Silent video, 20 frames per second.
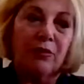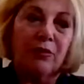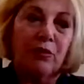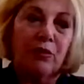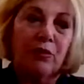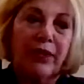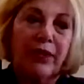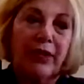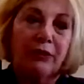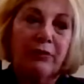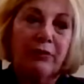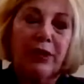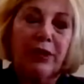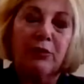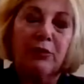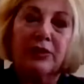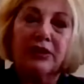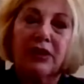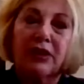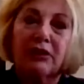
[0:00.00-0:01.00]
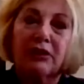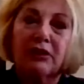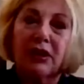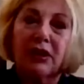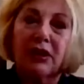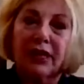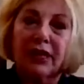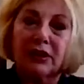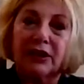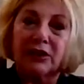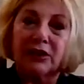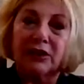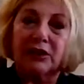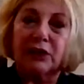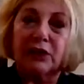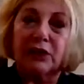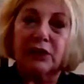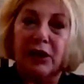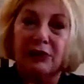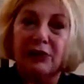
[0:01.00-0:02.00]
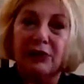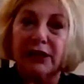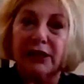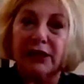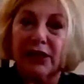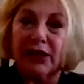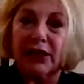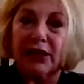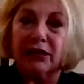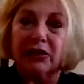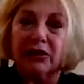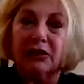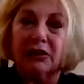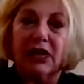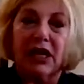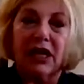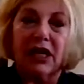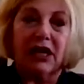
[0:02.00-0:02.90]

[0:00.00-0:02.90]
We meet with our clients throughout the year.